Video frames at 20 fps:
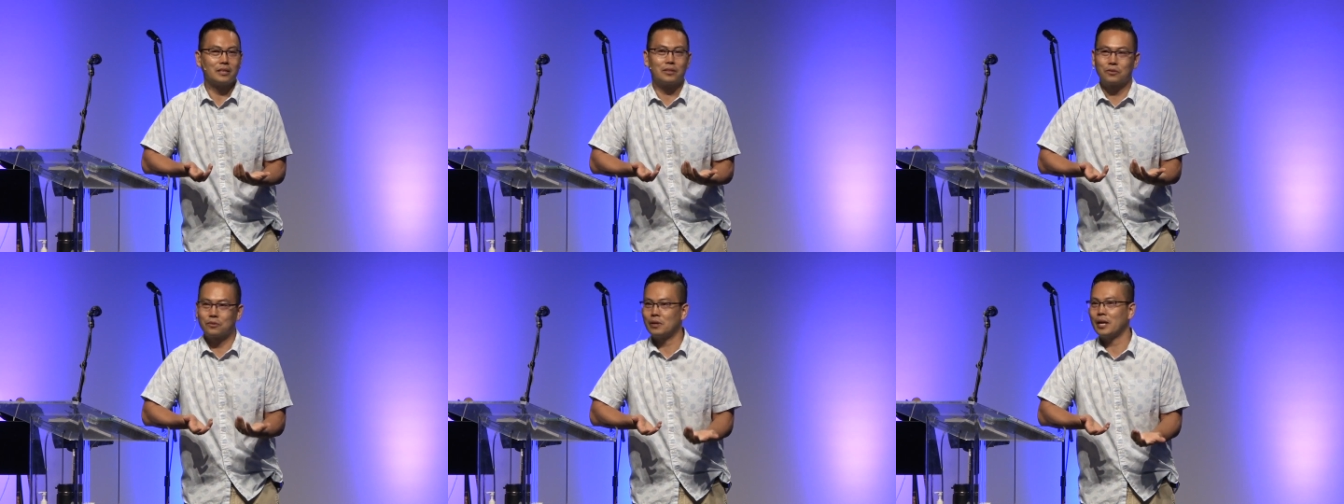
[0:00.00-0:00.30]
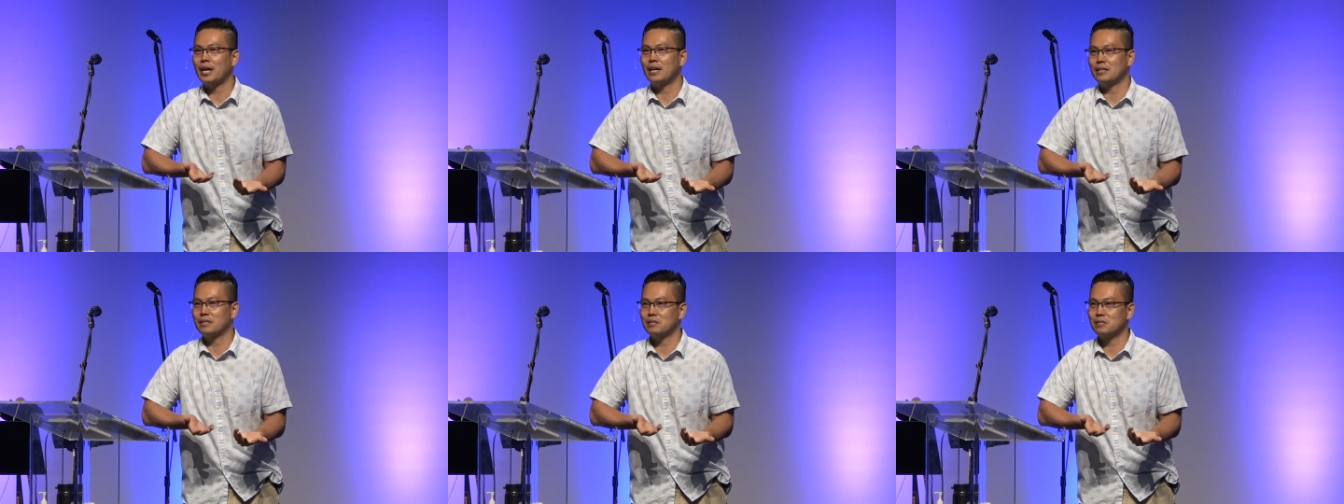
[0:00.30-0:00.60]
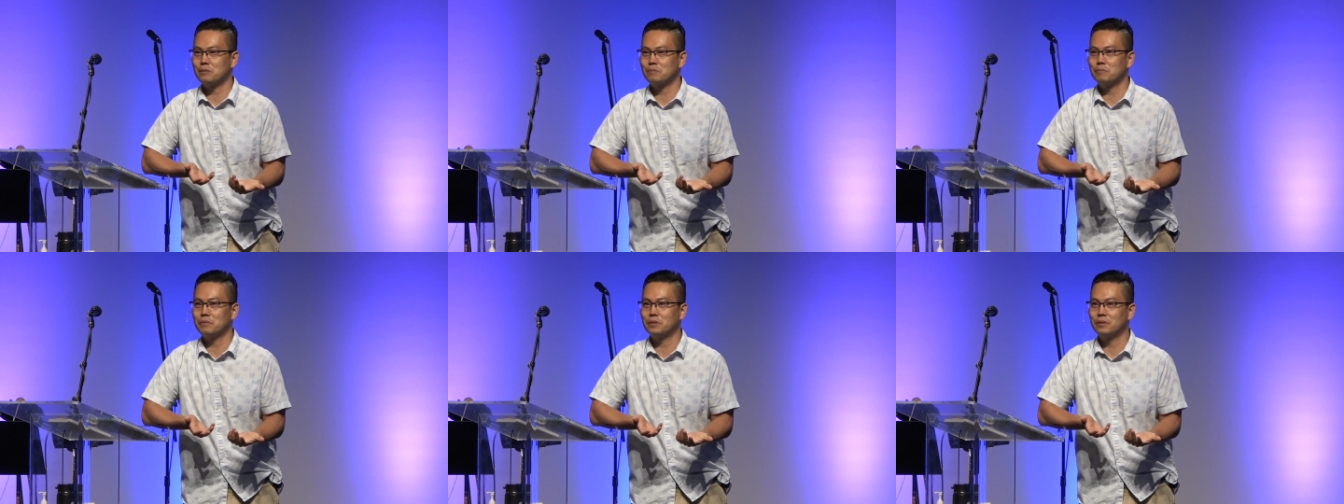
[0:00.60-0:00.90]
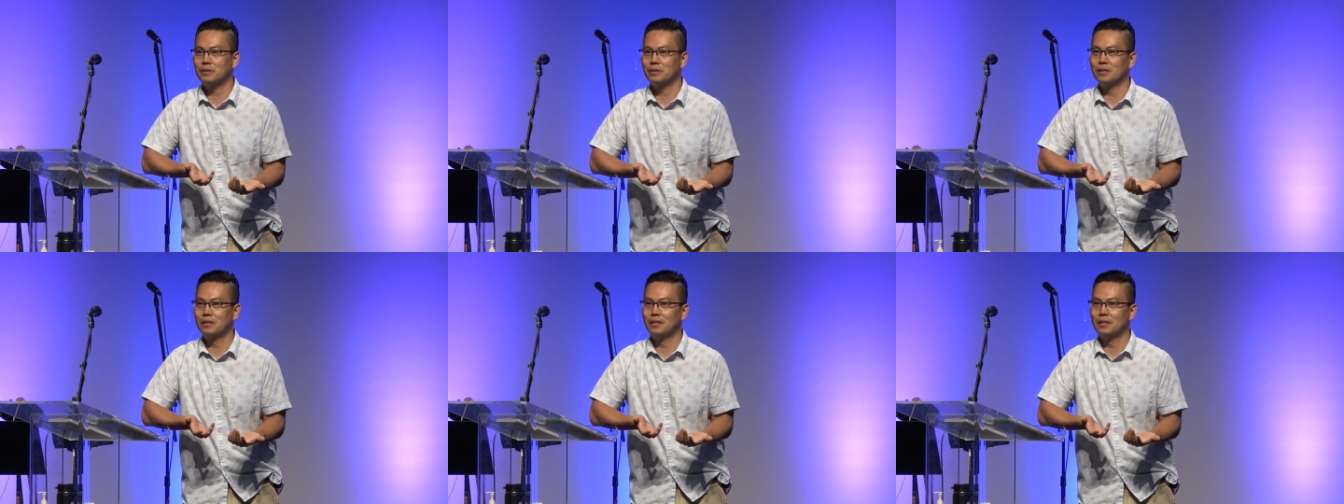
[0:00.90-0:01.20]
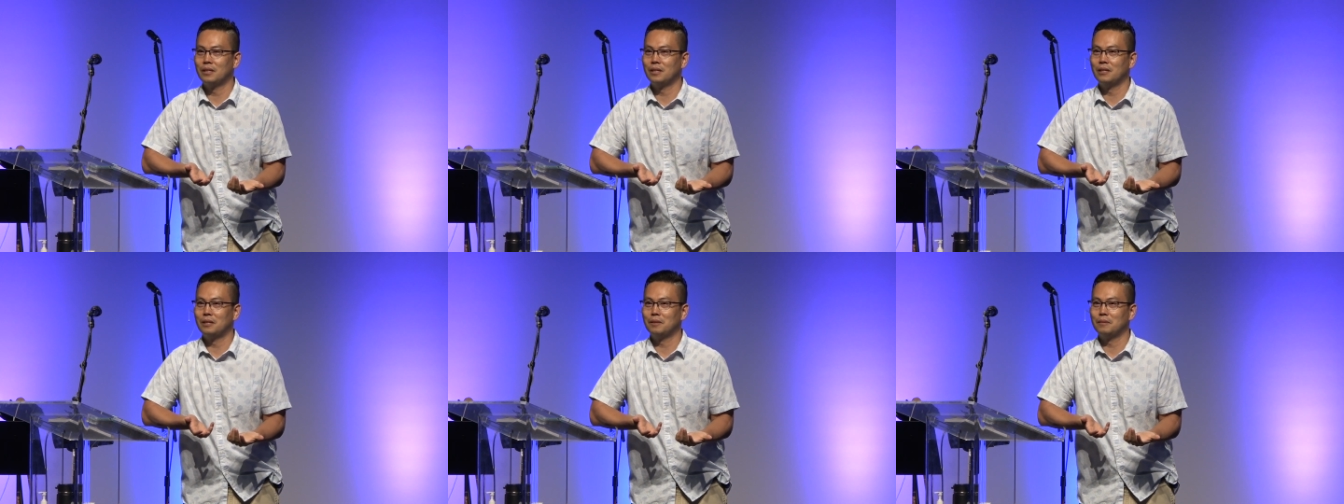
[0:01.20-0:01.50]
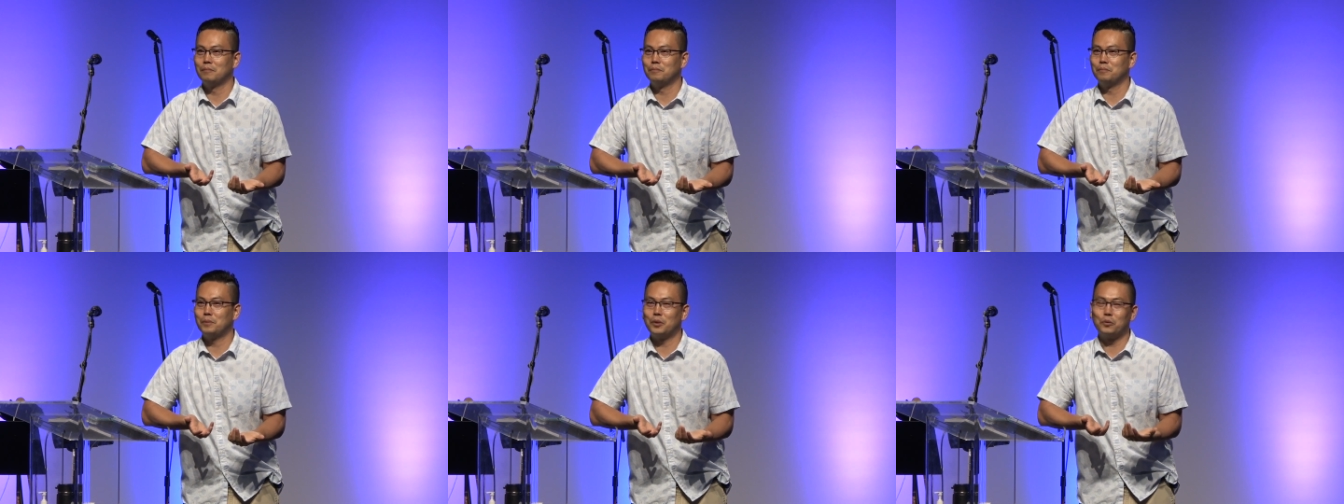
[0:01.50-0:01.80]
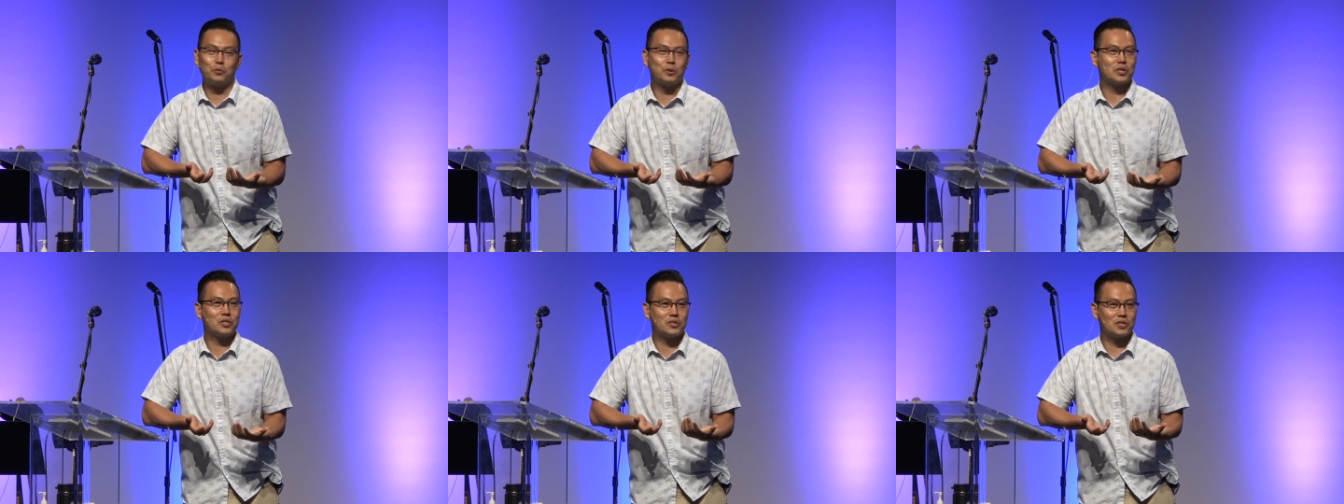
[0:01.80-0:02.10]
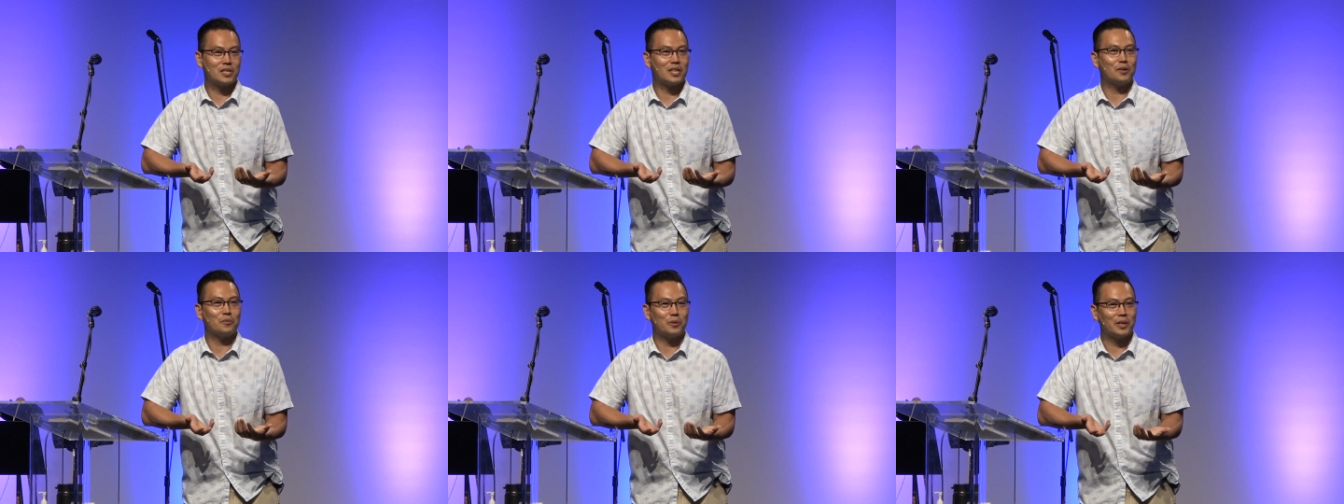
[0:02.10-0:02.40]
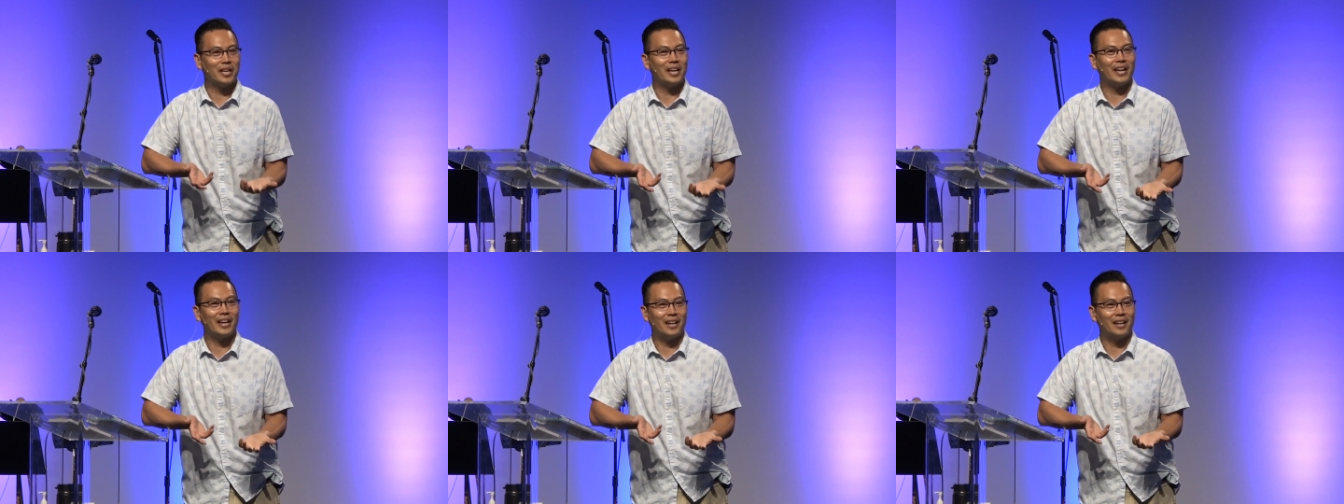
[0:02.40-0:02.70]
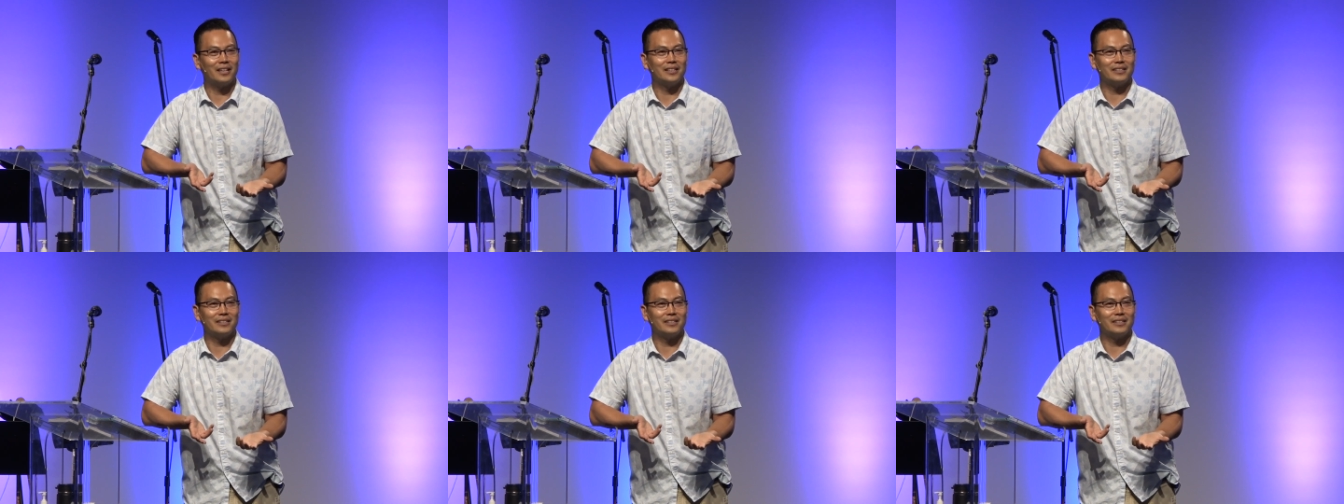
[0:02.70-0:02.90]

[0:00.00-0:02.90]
grasp, but wish that we had.